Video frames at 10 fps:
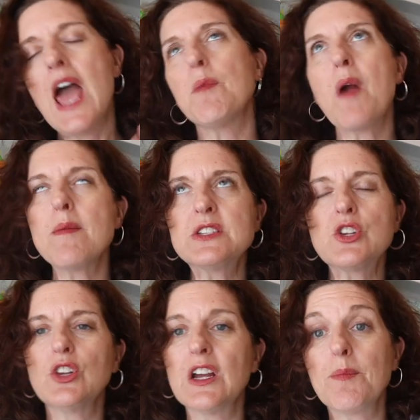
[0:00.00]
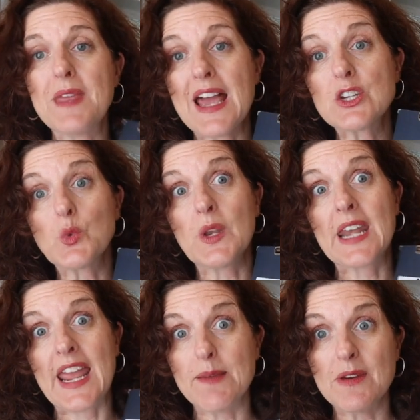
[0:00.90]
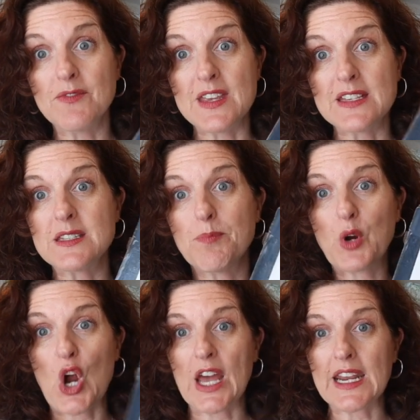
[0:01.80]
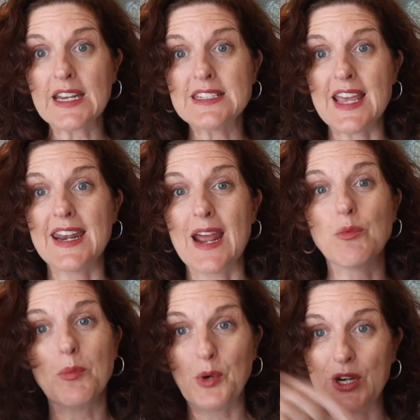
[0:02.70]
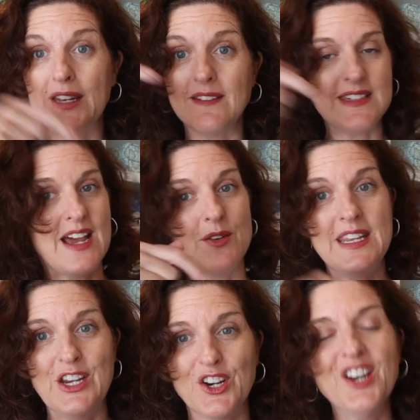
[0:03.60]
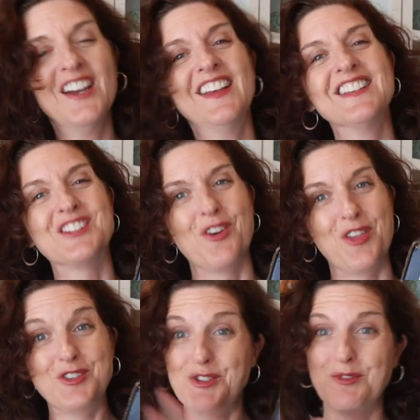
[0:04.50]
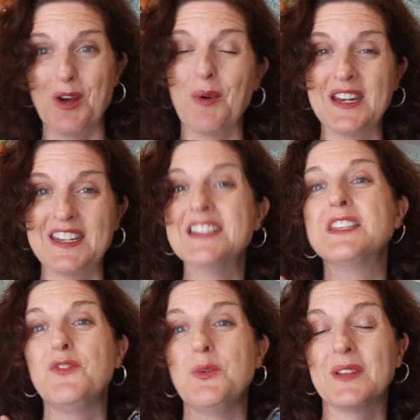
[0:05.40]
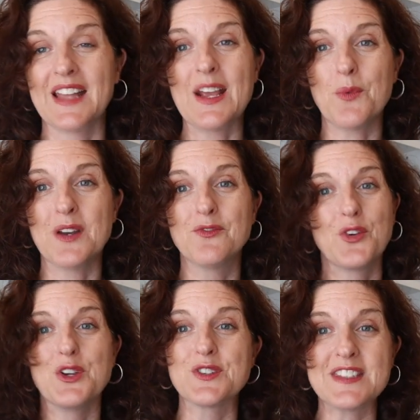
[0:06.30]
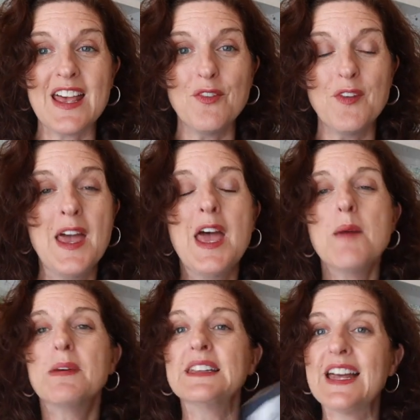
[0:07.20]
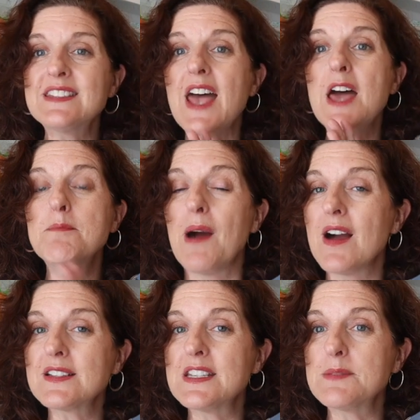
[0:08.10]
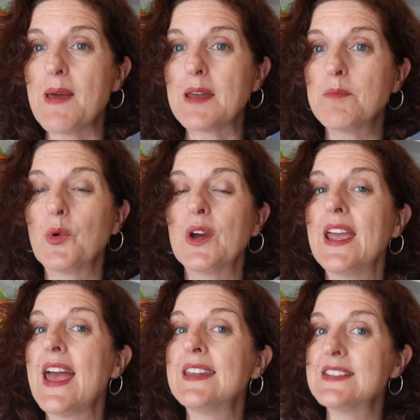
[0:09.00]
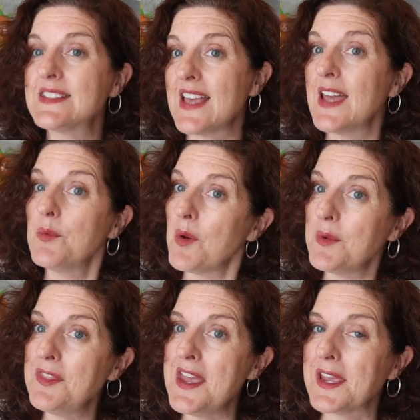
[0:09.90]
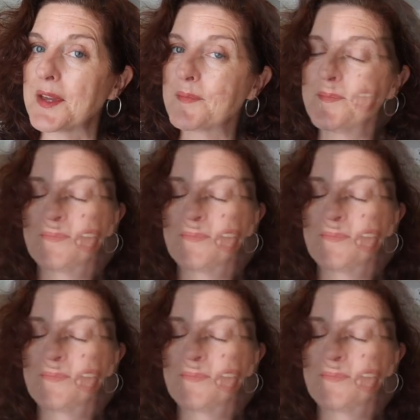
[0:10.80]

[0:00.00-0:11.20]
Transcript: I promised to look up the actual name of this product and I will put it down here so that you know what it is if you would like one for yourself. But let's unbox this bad boy and decide what we think.